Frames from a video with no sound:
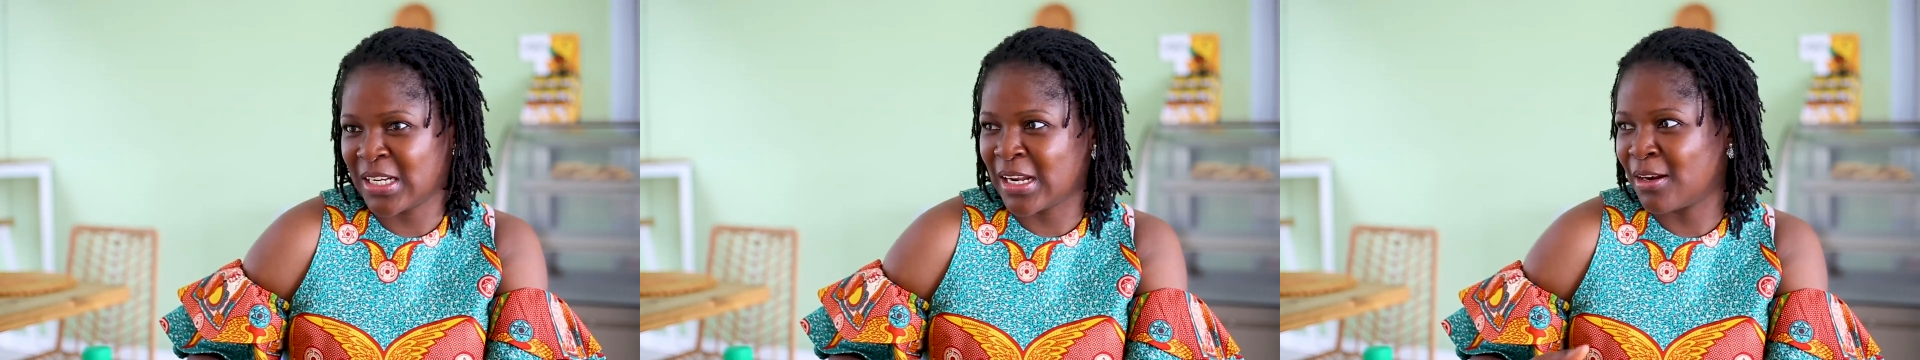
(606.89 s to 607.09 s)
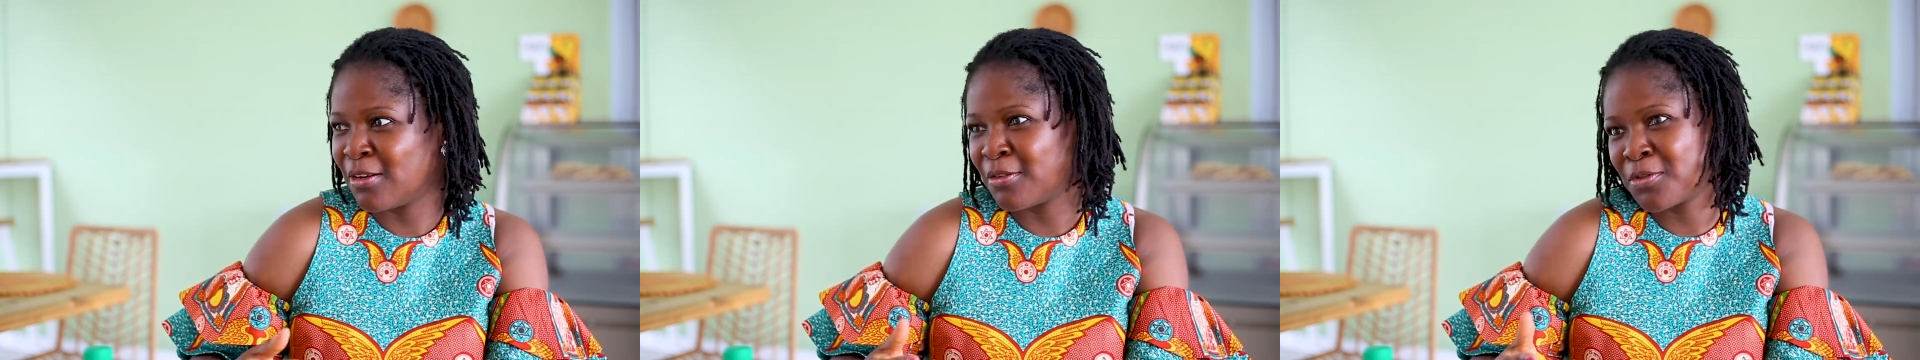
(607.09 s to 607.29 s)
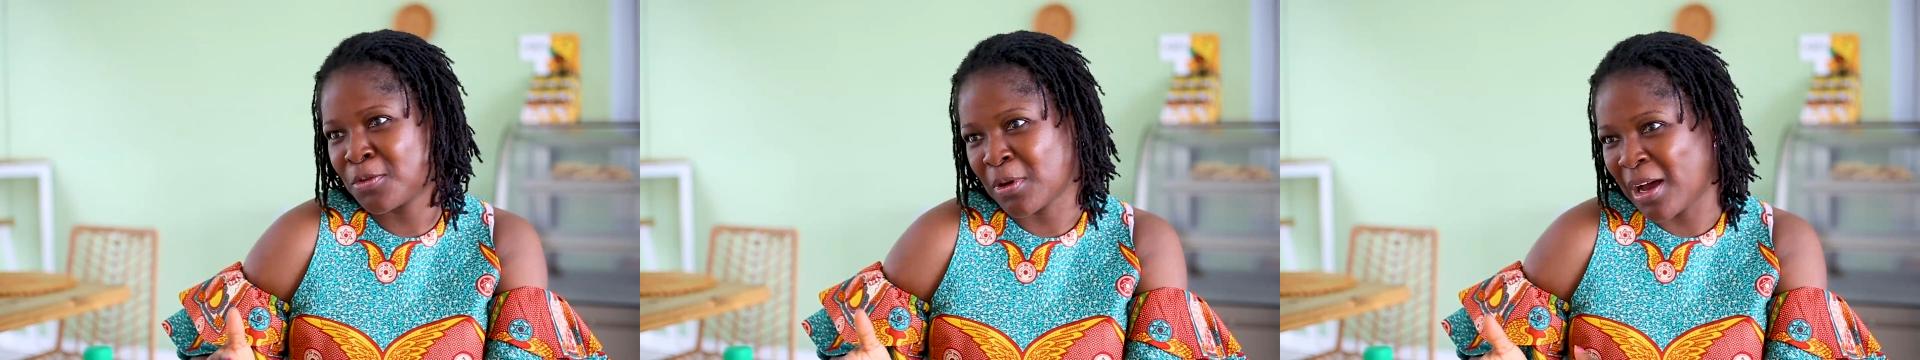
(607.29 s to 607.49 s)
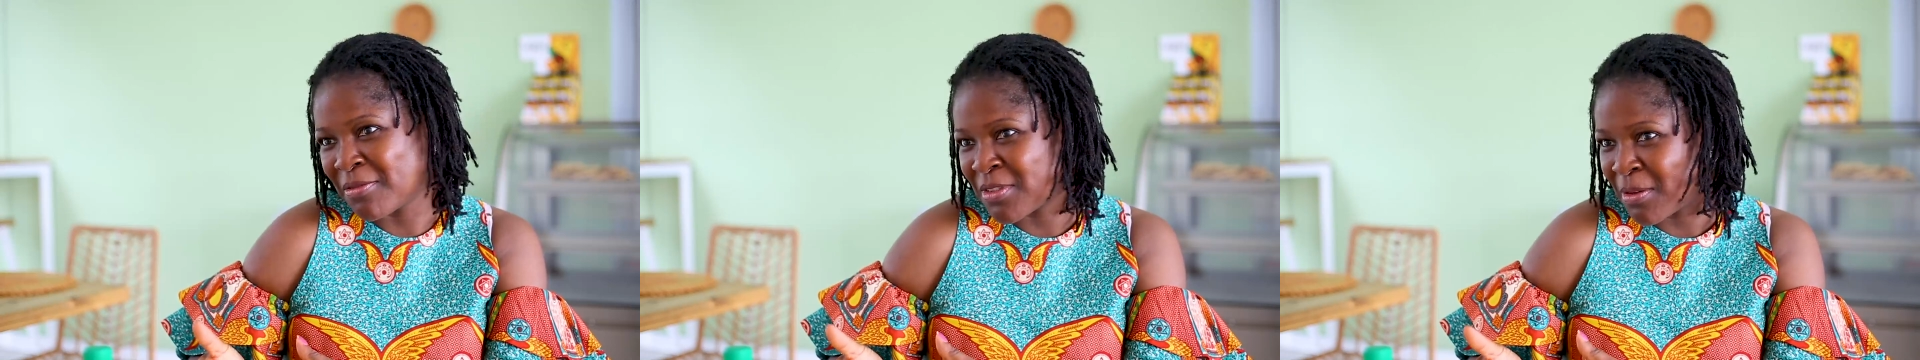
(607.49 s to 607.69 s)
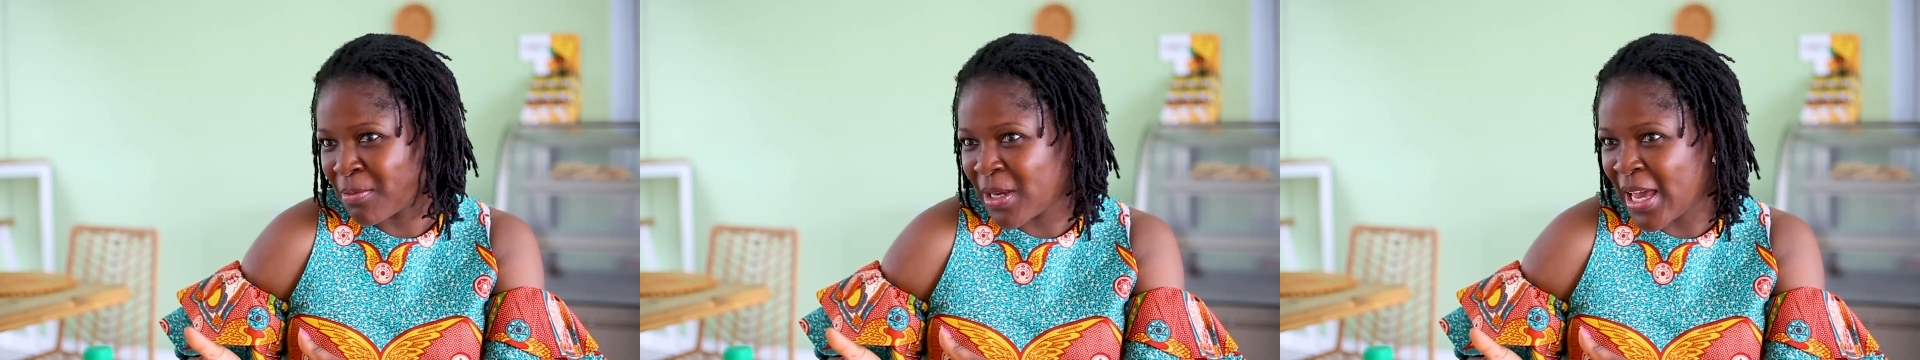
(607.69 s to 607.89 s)
and I love to
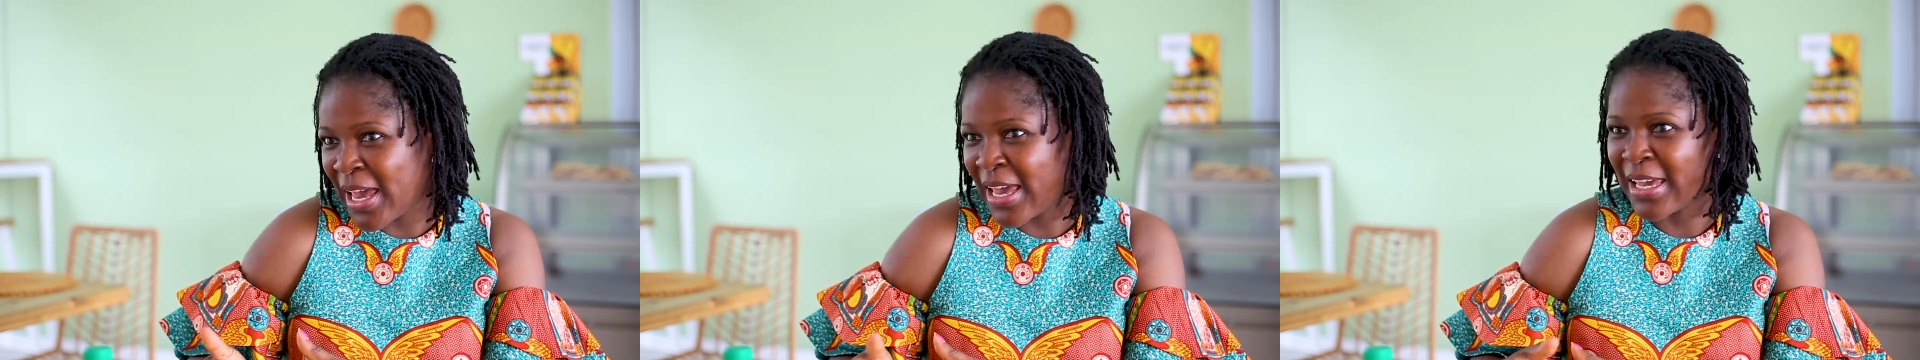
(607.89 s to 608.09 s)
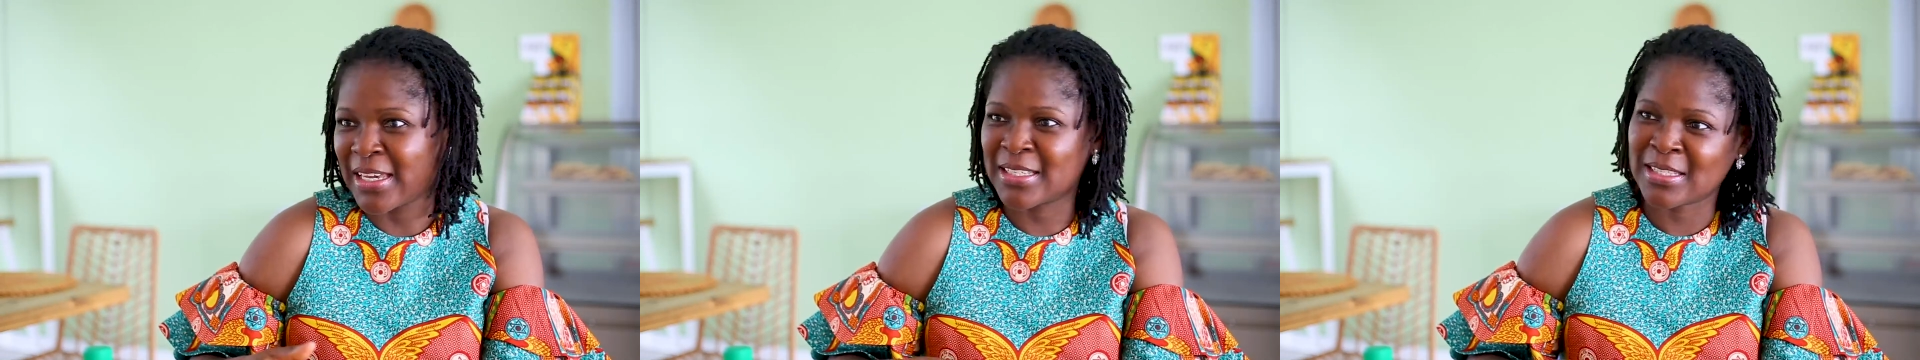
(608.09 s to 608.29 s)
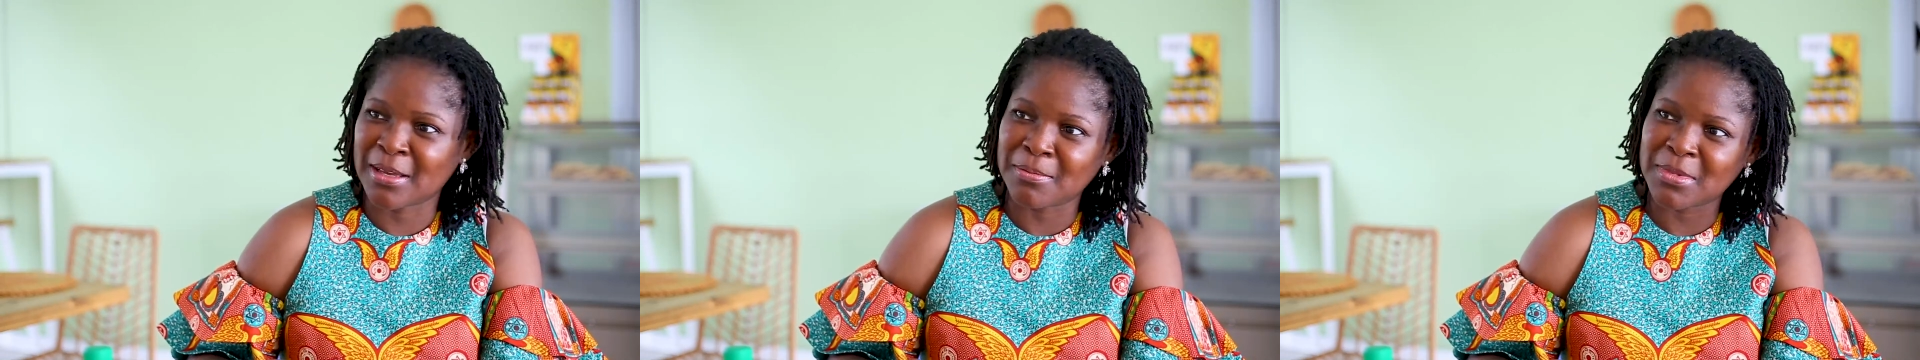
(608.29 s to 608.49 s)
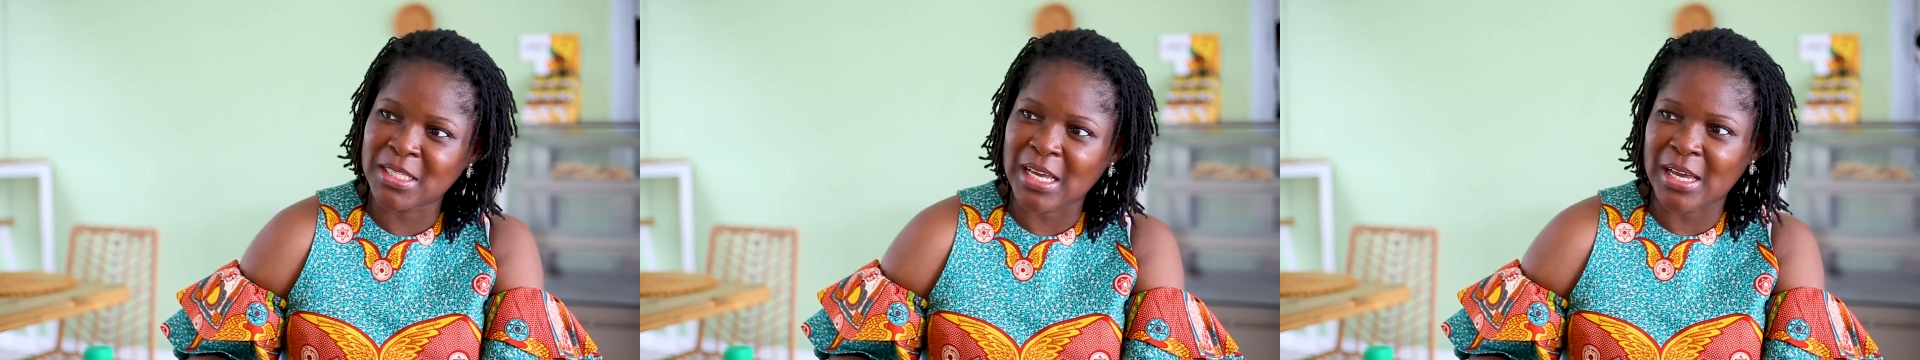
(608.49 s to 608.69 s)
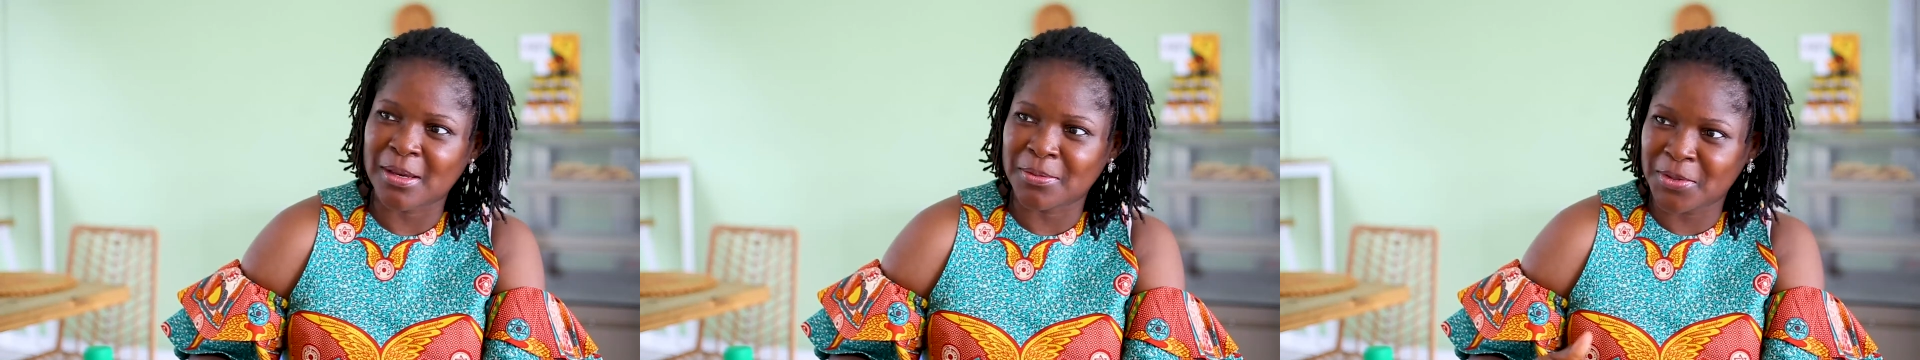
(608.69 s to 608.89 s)
have some eggs
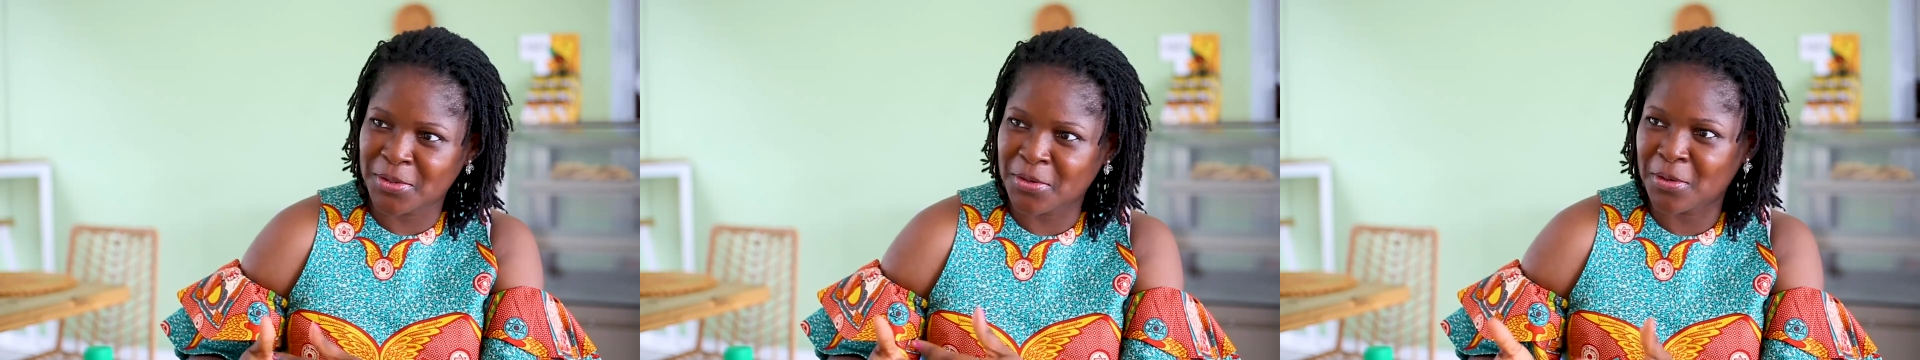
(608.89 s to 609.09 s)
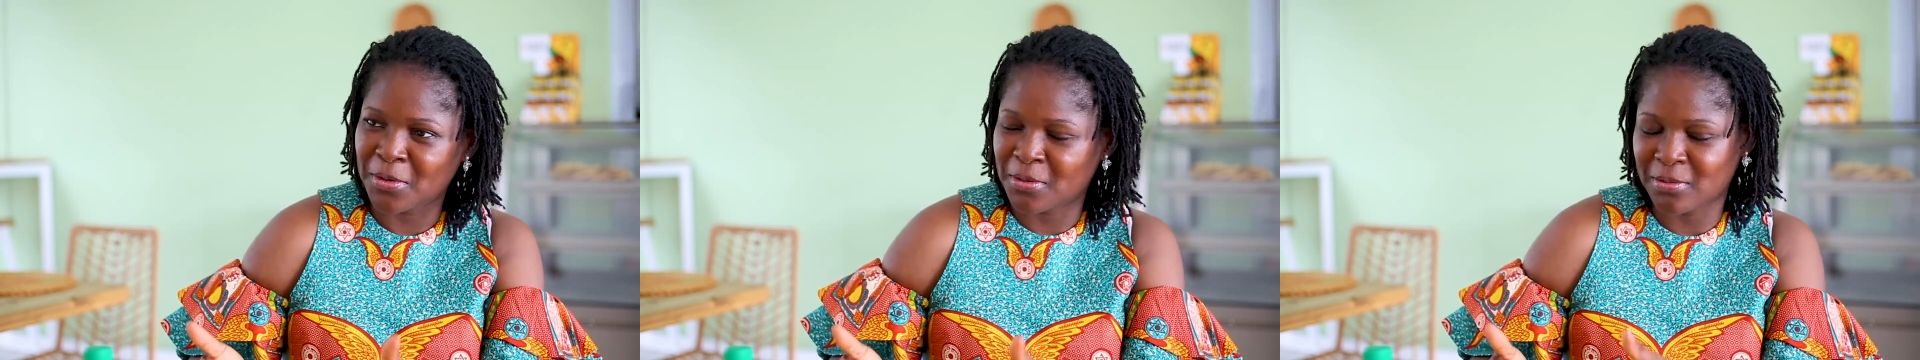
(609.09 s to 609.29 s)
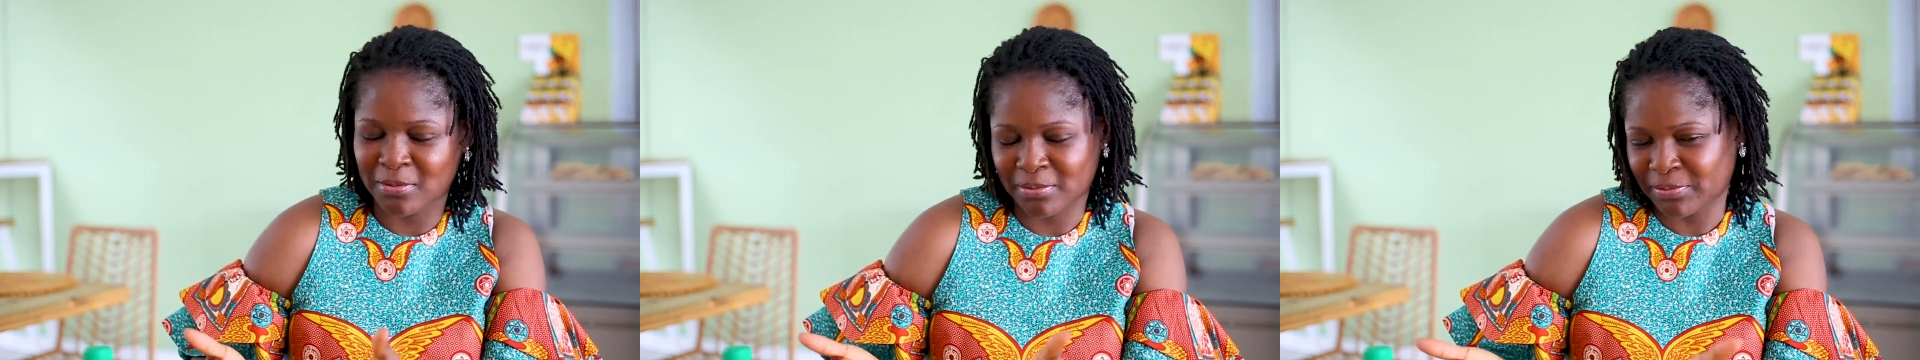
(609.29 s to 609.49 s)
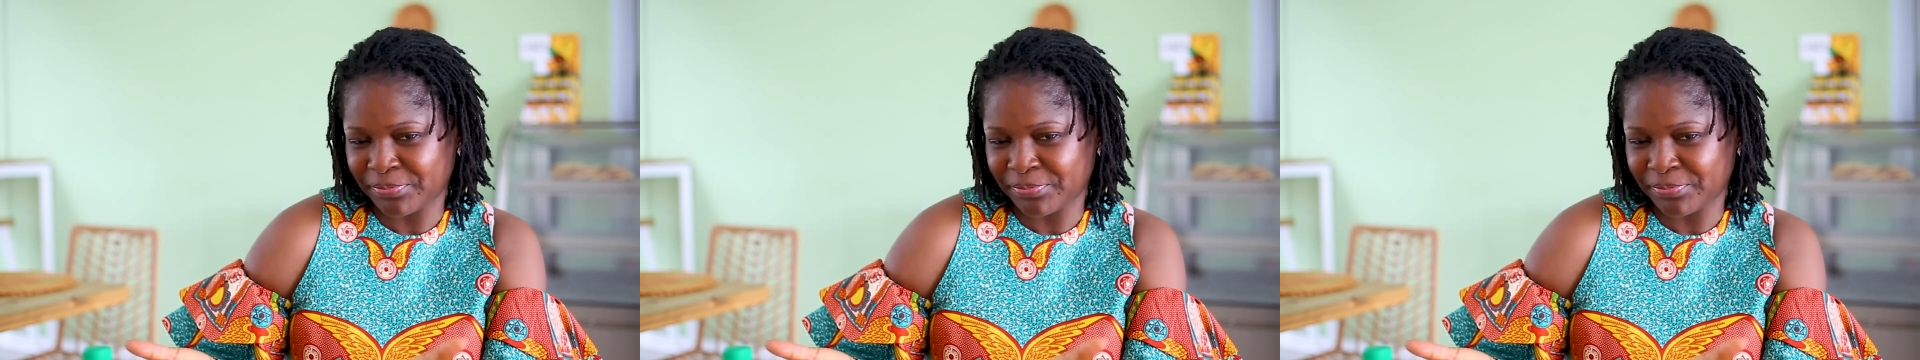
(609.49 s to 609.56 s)
sometimes. You know,